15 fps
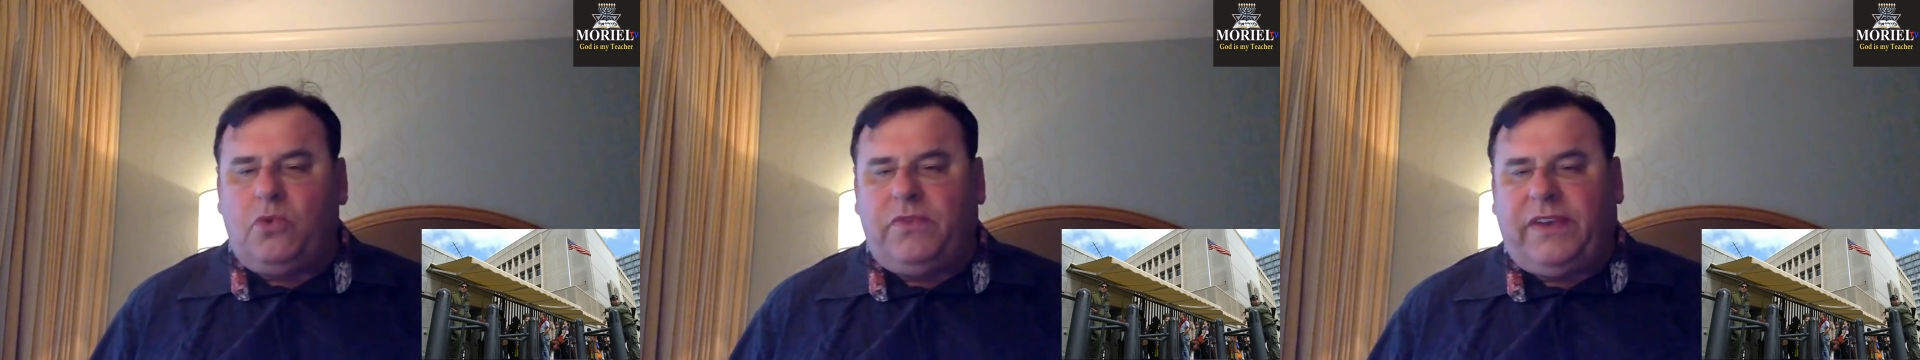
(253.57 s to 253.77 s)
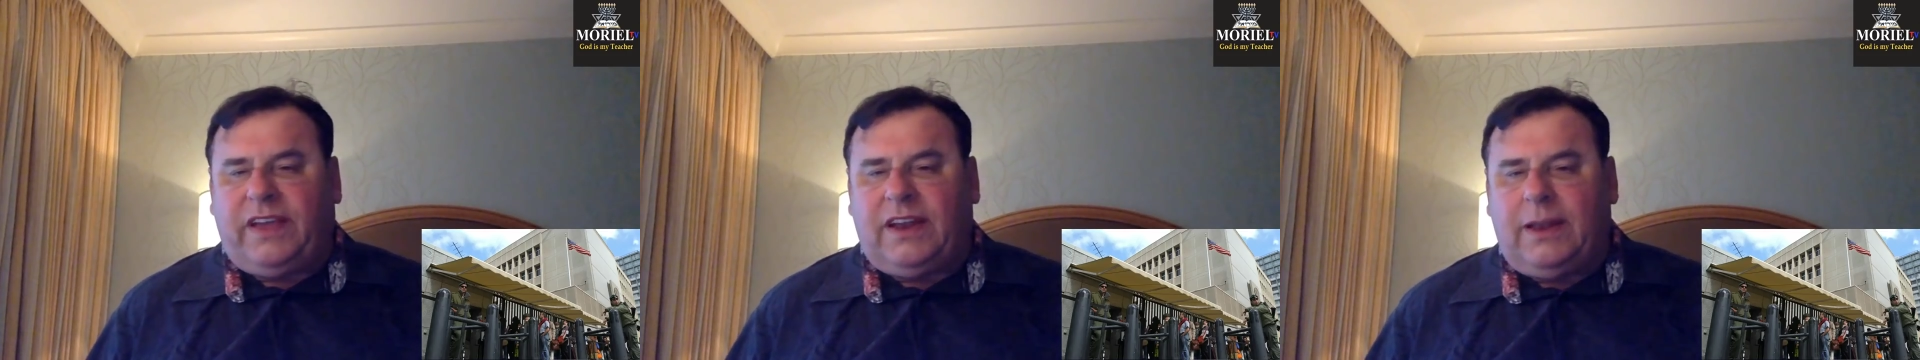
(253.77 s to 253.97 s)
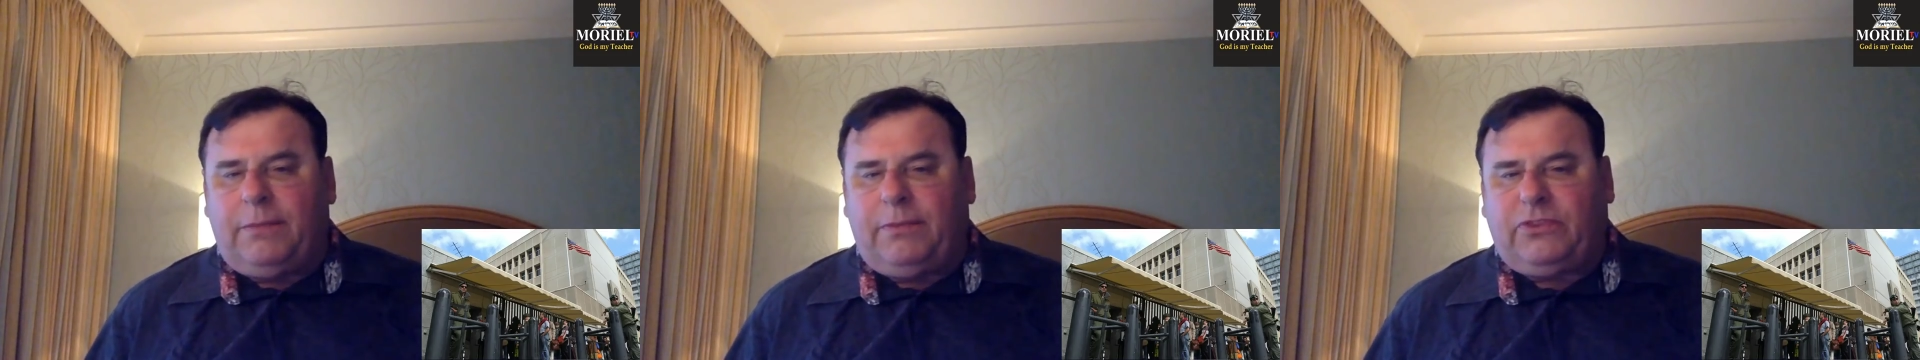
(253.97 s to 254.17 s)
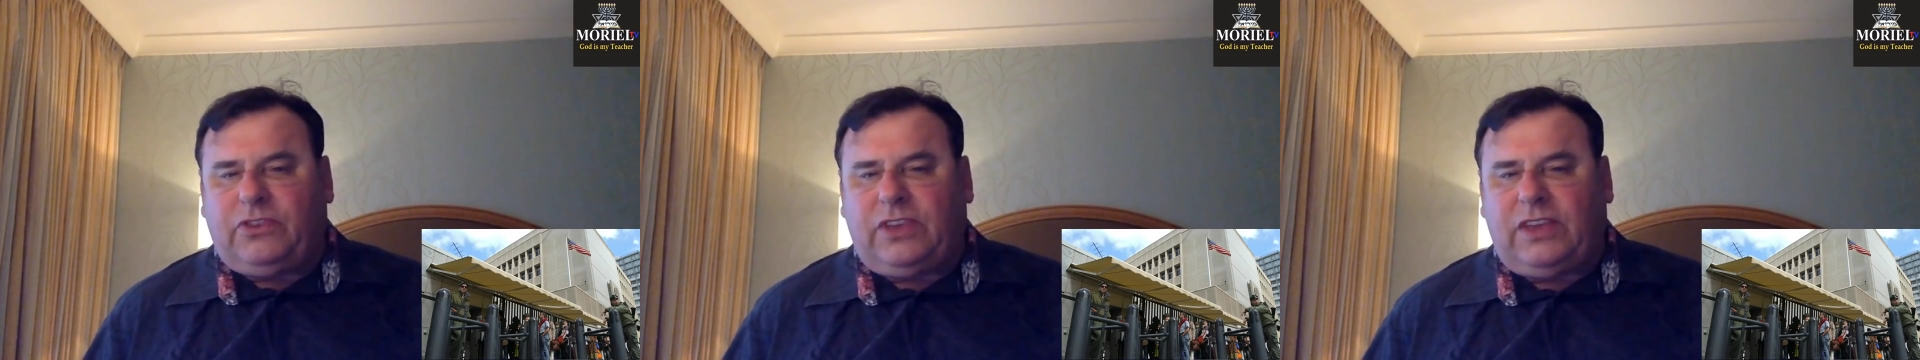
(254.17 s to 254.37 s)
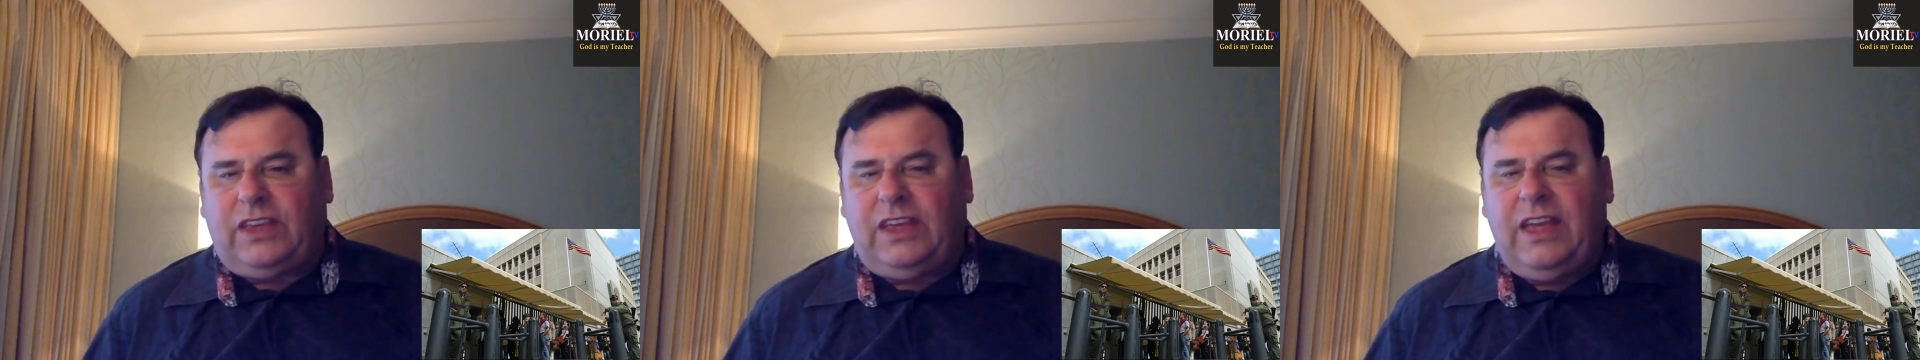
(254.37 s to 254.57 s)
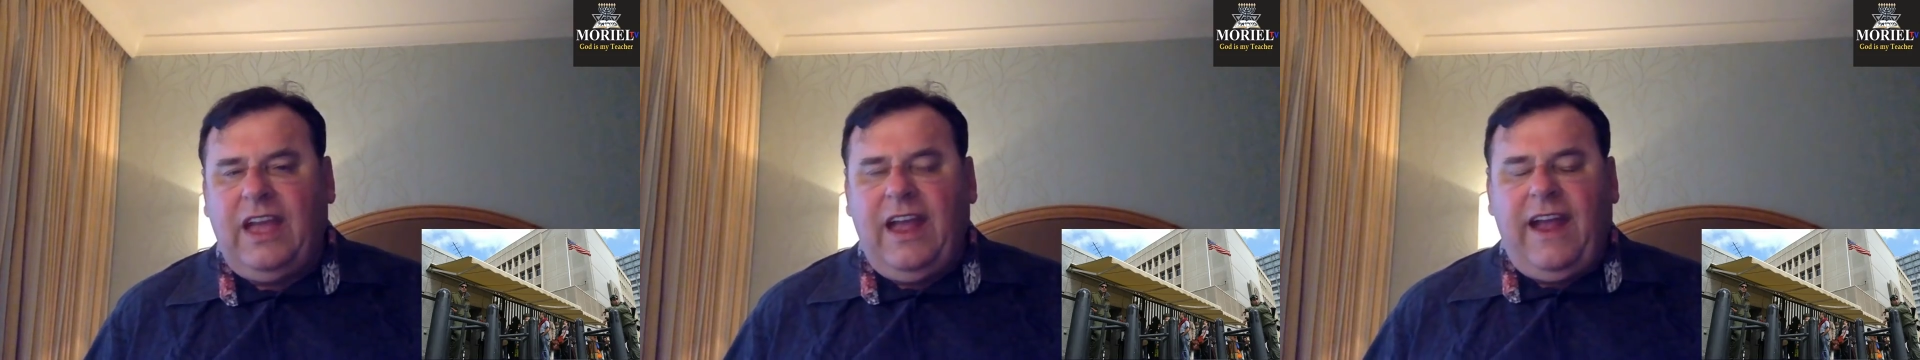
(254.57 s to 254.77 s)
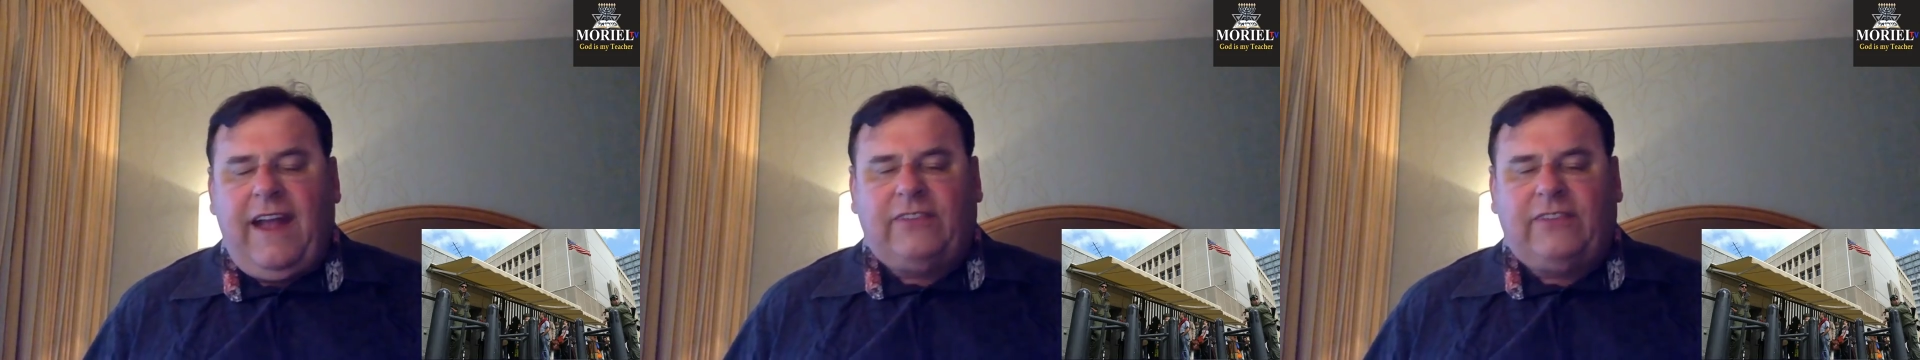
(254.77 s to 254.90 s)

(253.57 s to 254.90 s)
moving an embassy.